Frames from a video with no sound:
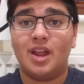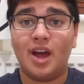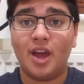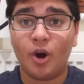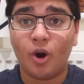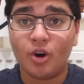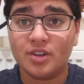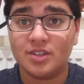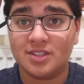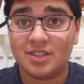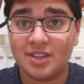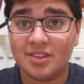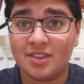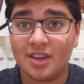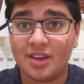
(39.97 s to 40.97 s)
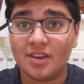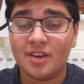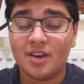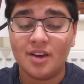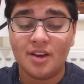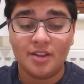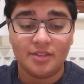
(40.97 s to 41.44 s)
I honestly think
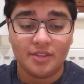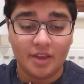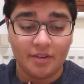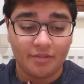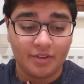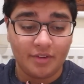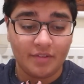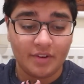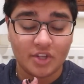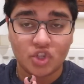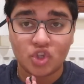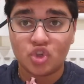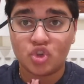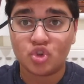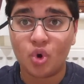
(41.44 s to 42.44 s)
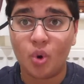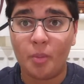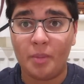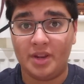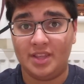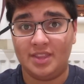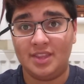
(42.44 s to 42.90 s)
they've given us so
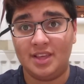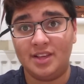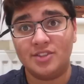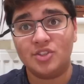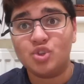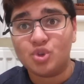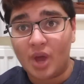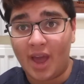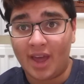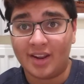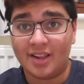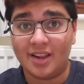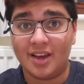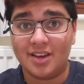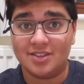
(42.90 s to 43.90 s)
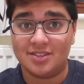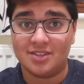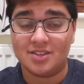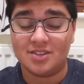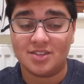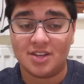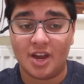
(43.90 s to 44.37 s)
many things to analyze
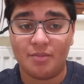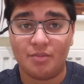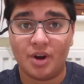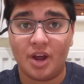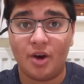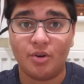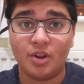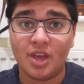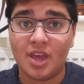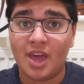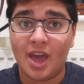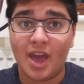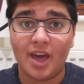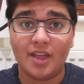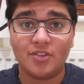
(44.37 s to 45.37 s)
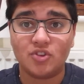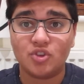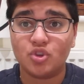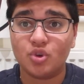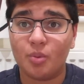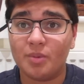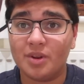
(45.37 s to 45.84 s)
this time round, and
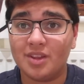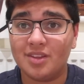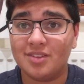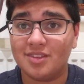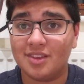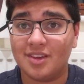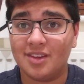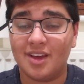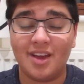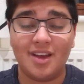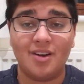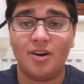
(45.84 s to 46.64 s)
so many things.